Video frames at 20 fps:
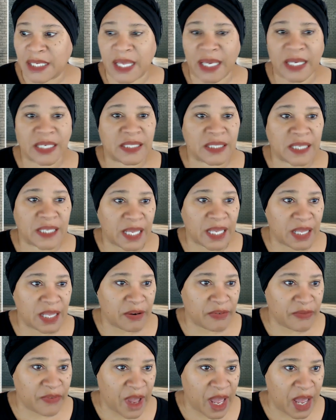they say
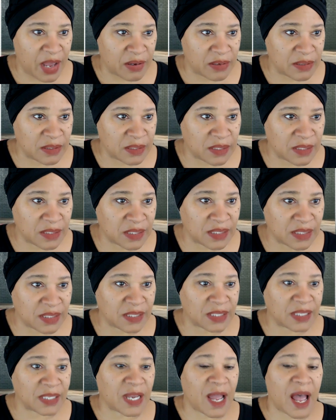their vows.
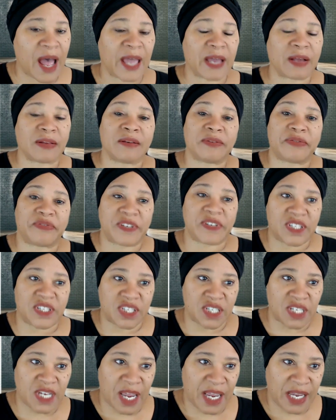Kyle
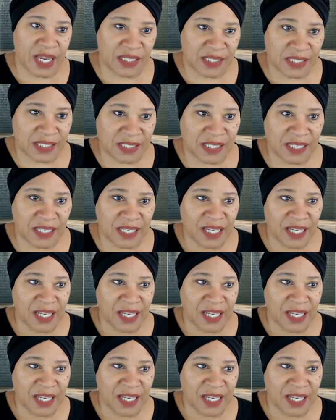officiates.